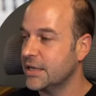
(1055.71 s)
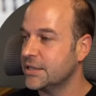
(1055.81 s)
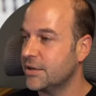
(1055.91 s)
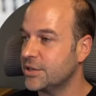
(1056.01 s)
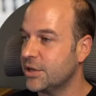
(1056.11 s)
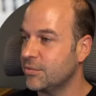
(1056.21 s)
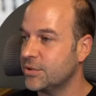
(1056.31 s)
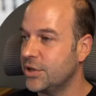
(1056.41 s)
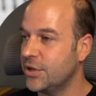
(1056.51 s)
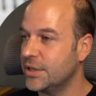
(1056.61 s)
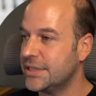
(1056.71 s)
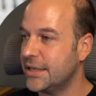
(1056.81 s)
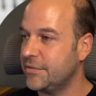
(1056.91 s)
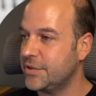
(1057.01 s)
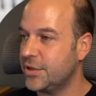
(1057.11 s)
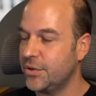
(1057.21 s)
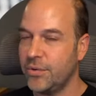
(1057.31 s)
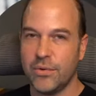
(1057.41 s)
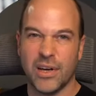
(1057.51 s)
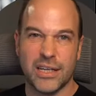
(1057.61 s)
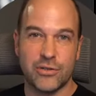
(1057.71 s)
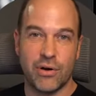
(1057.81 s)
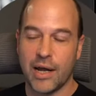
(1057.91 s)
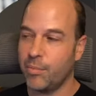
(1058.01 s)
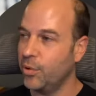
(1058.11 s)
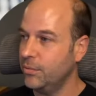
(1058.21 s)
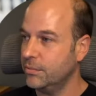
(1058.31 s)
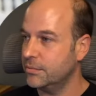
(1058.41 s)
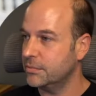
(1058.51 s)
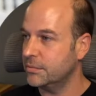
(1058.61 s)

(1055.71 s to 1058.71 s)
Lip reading: So it's an alternative to like a trackball.